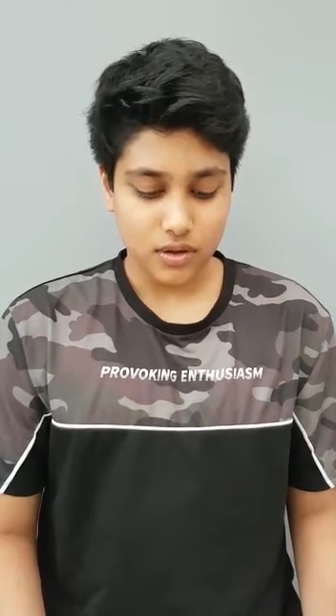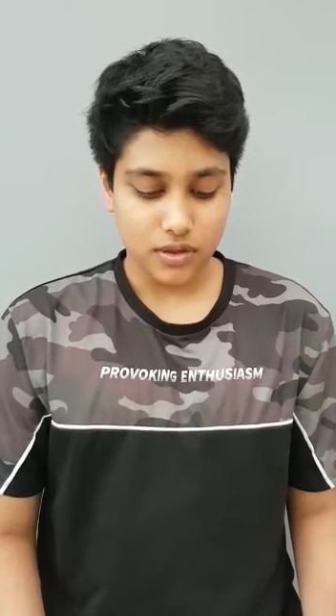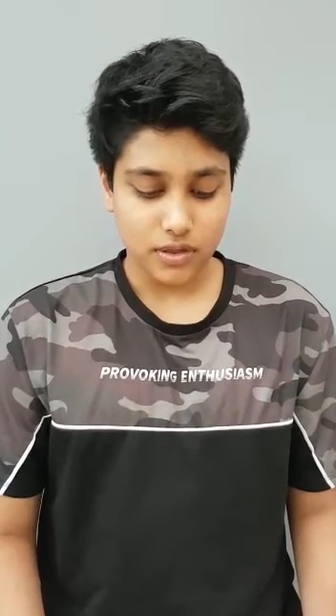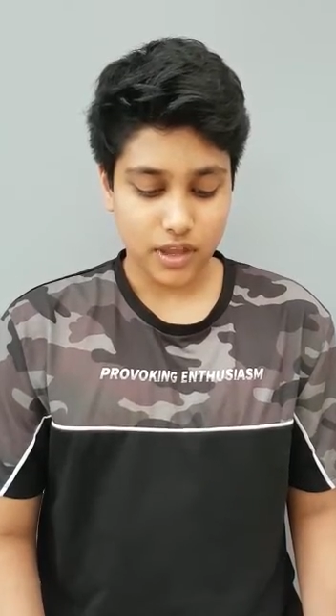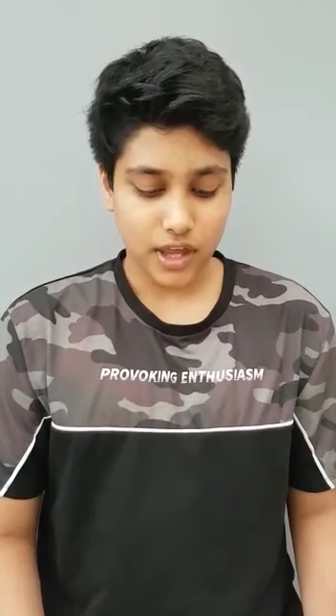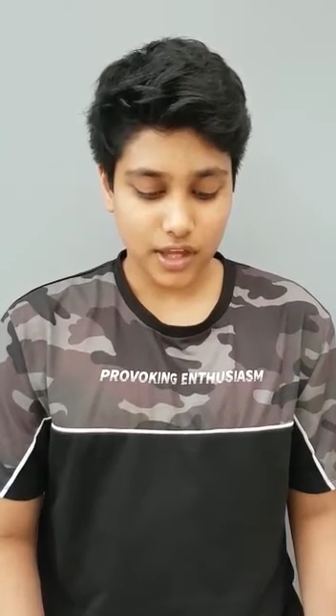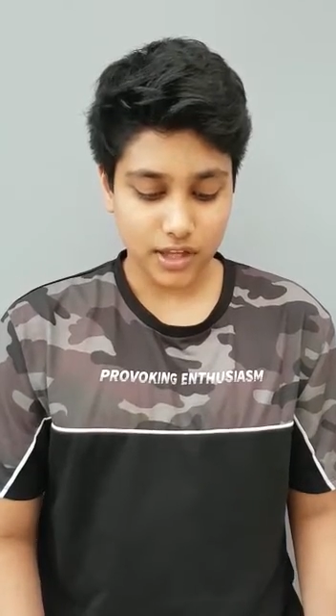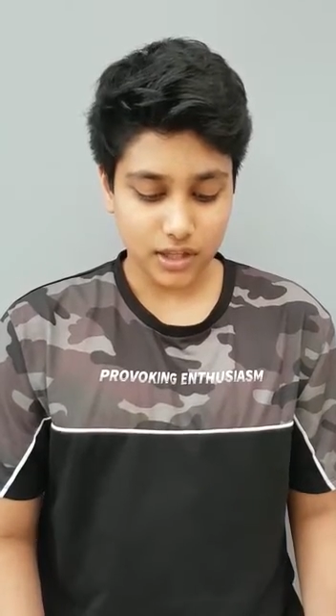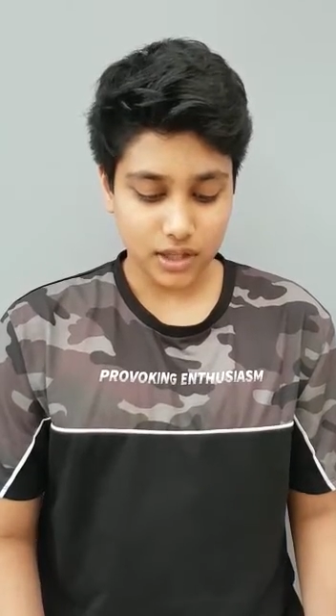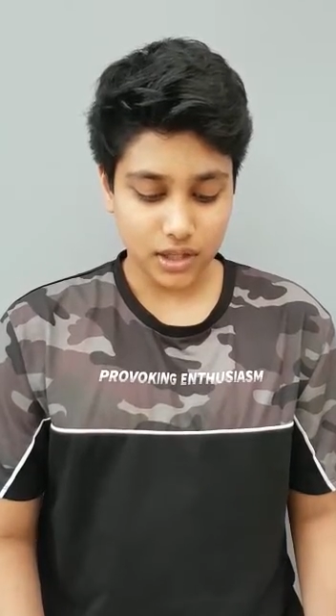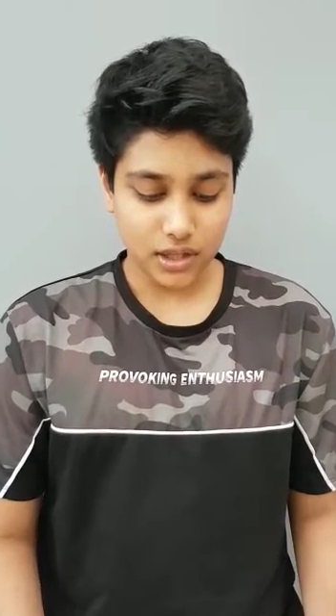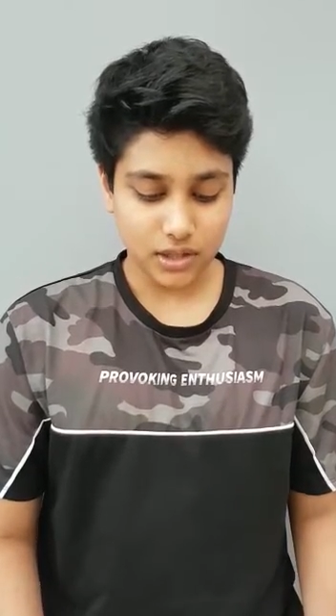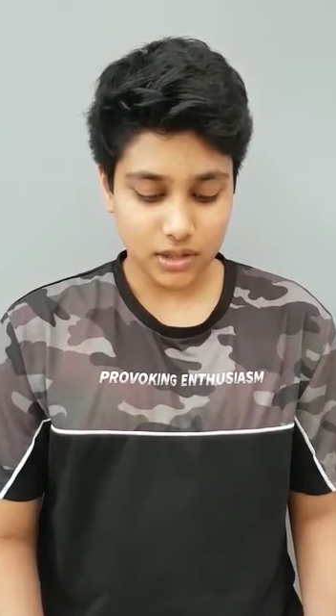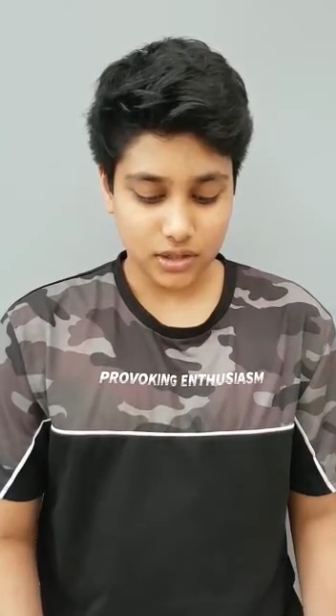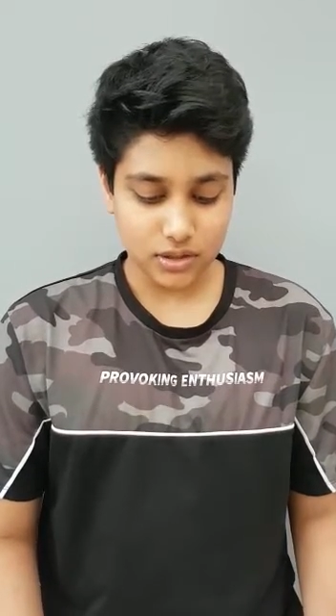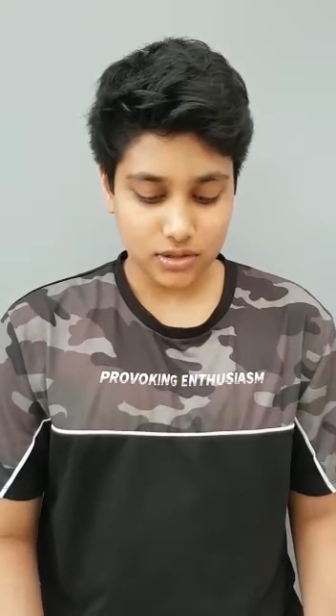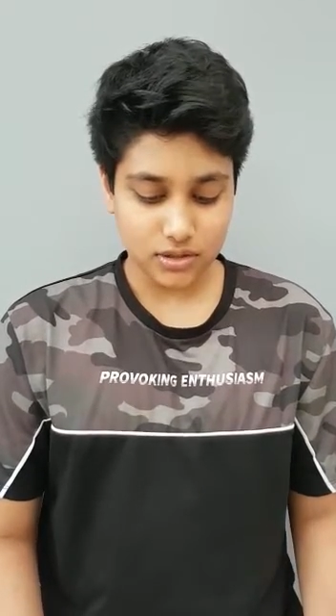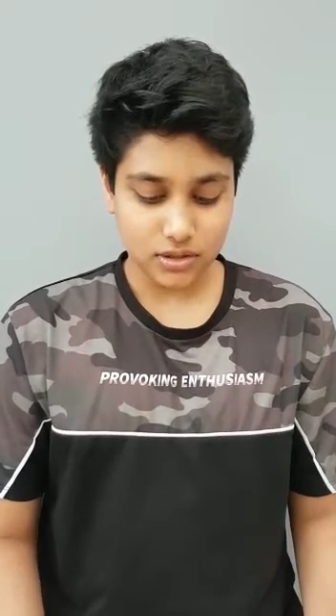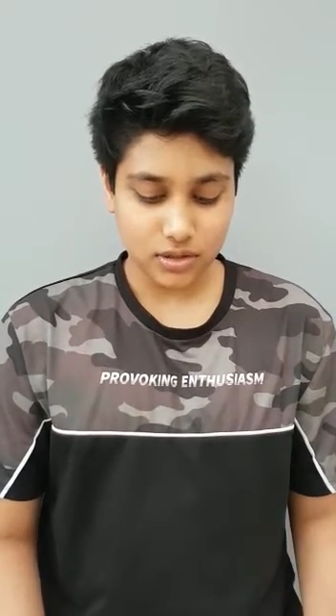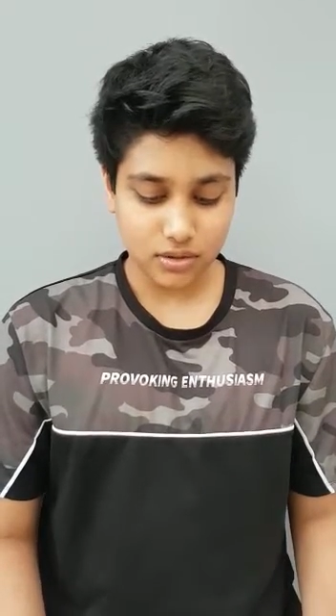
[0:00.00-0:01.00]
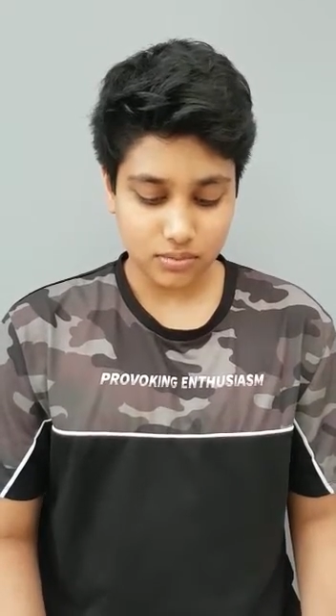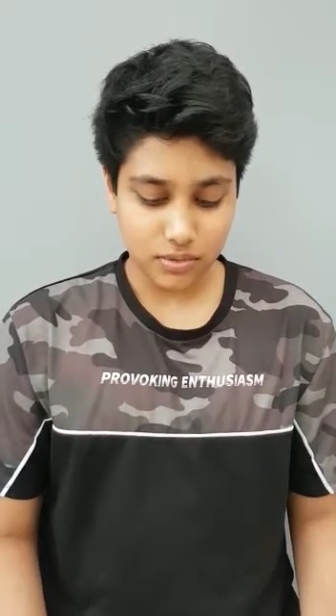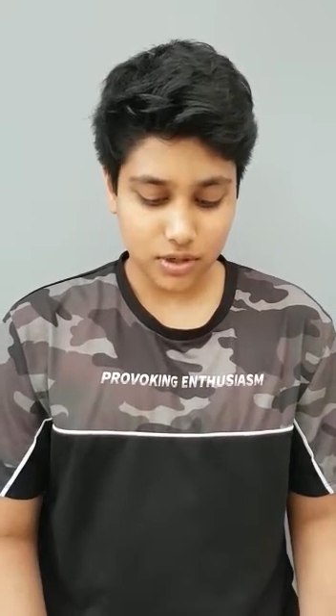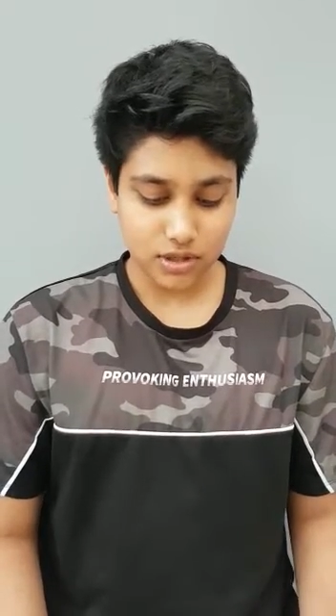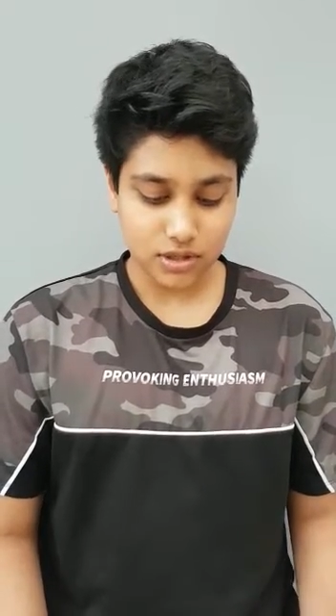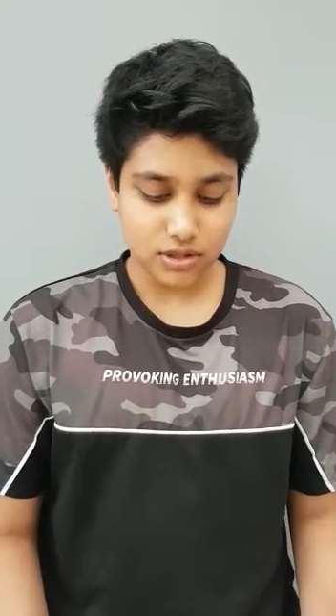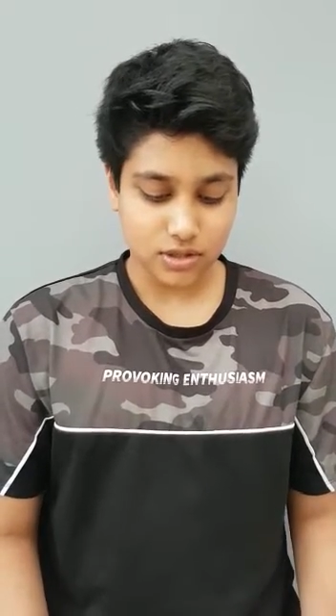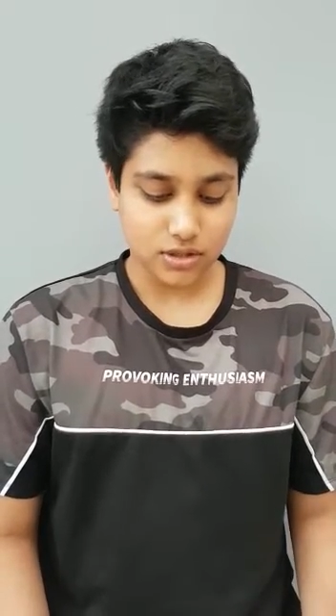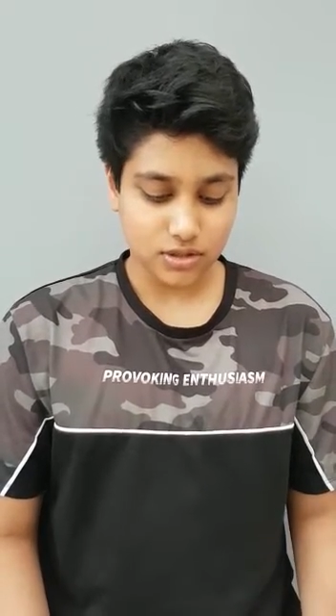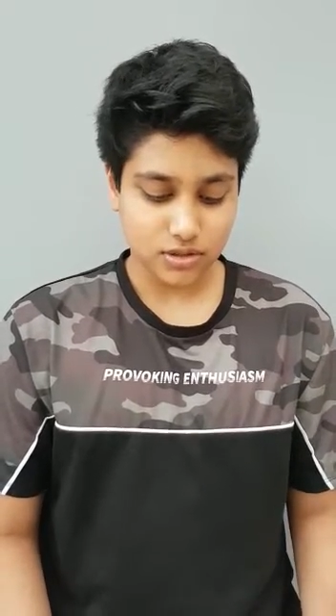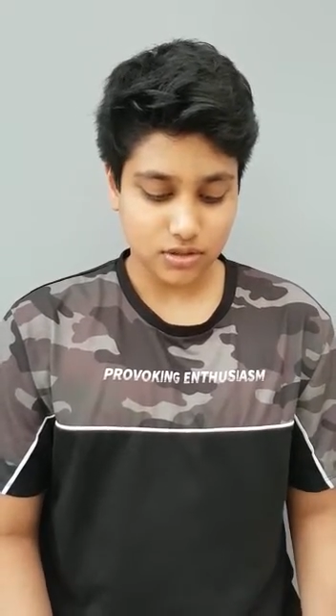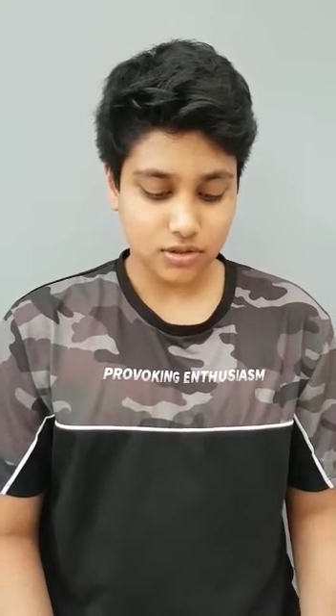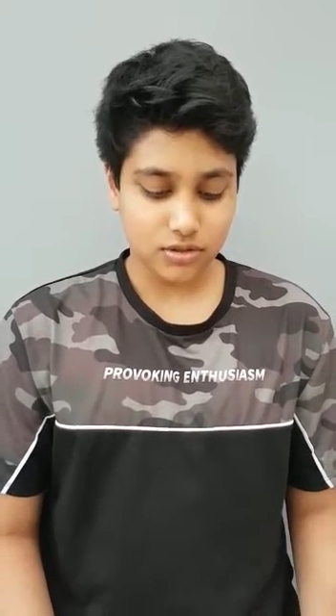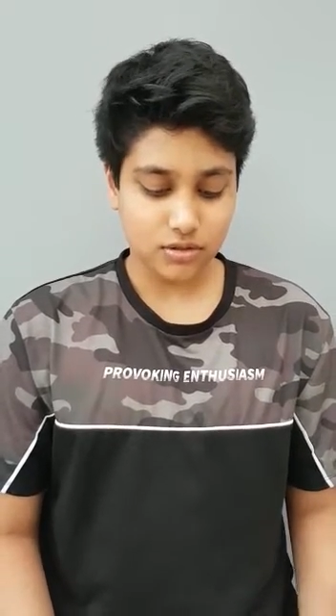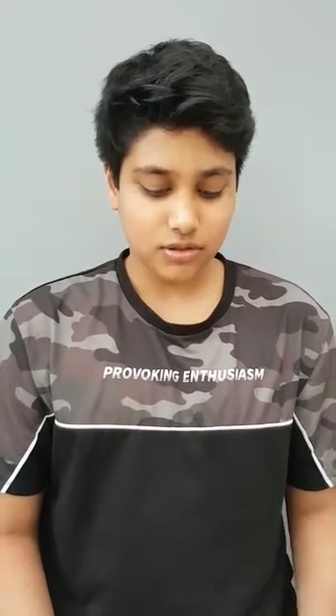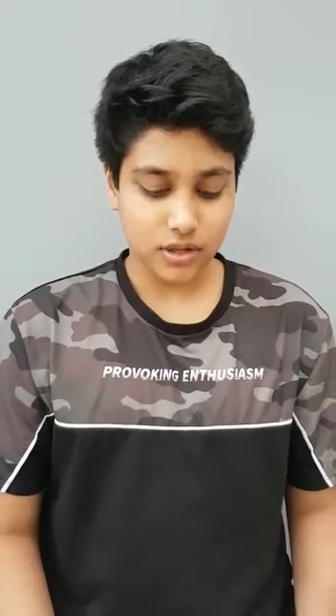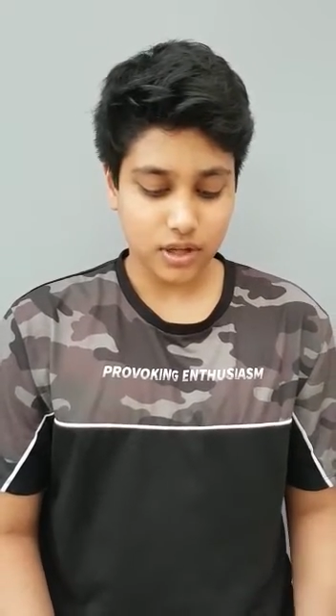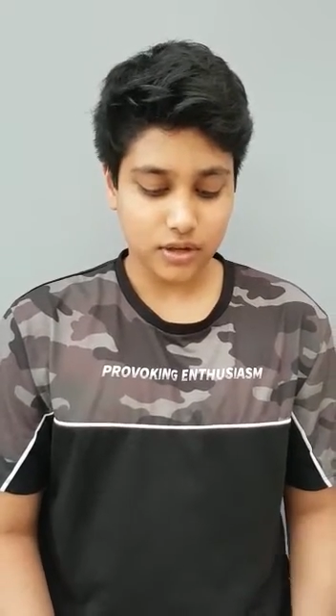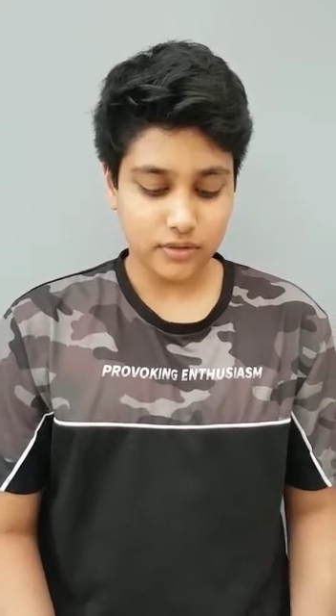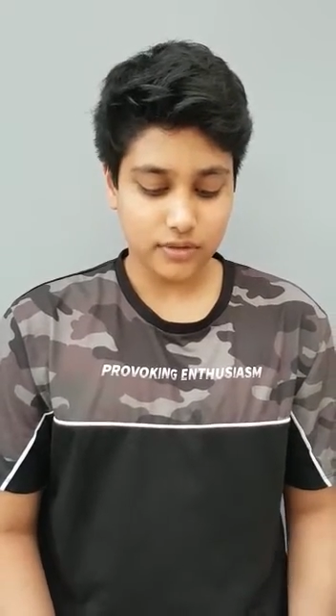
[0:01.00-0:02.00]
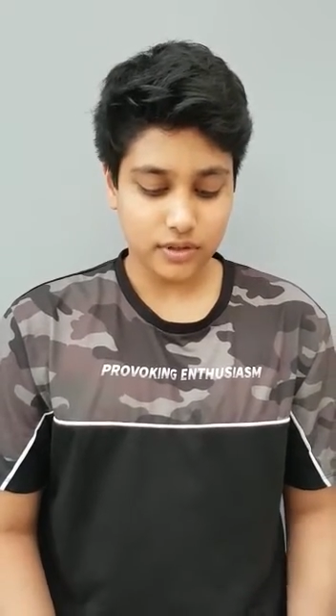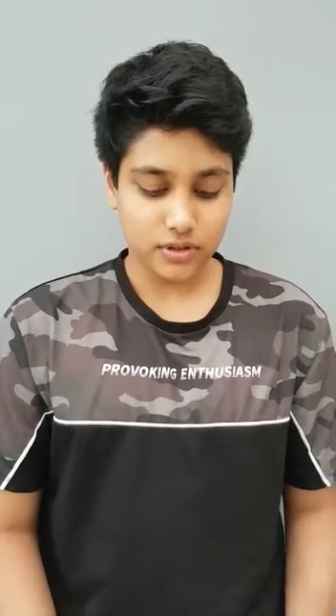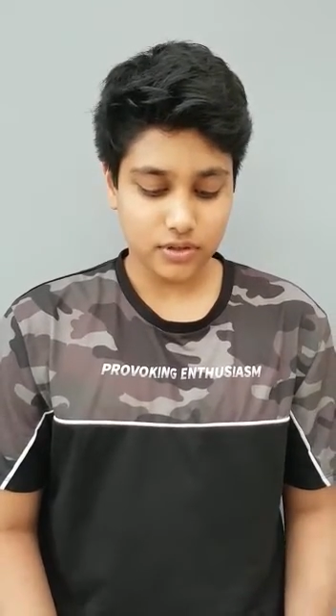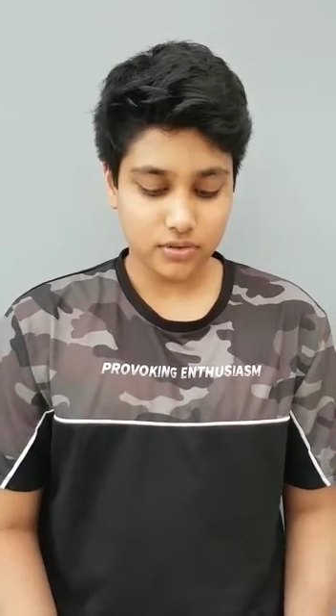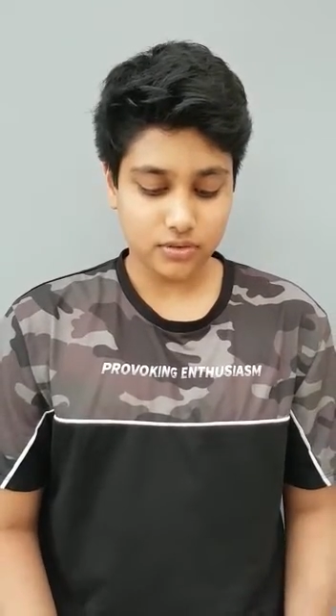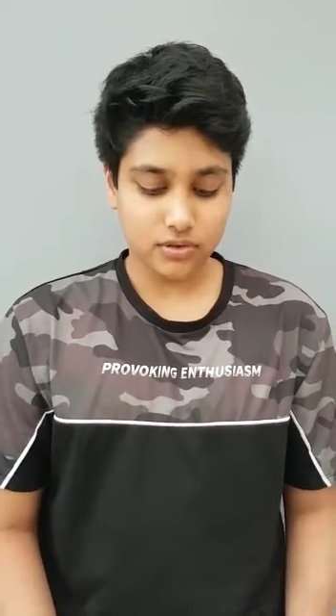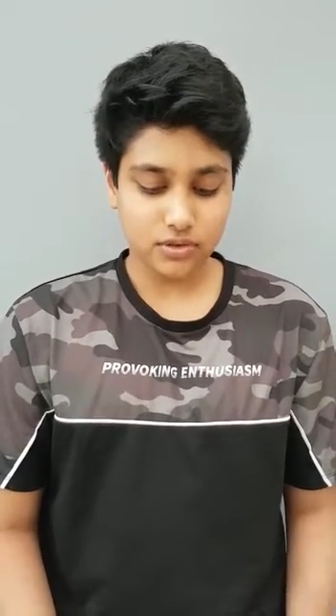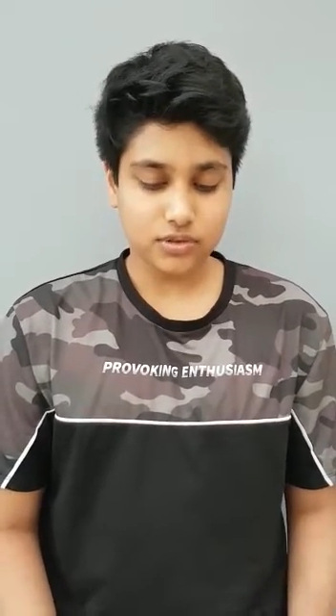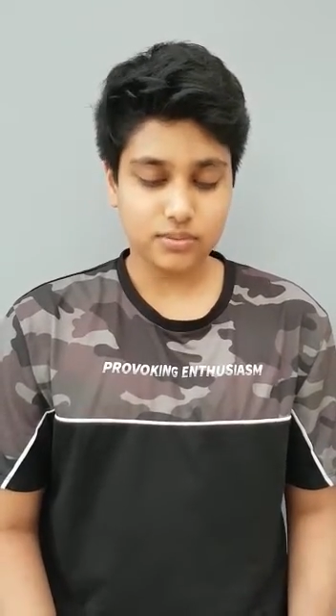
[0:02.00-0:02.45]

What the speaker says: Thank you so much to Sonal Dave's course,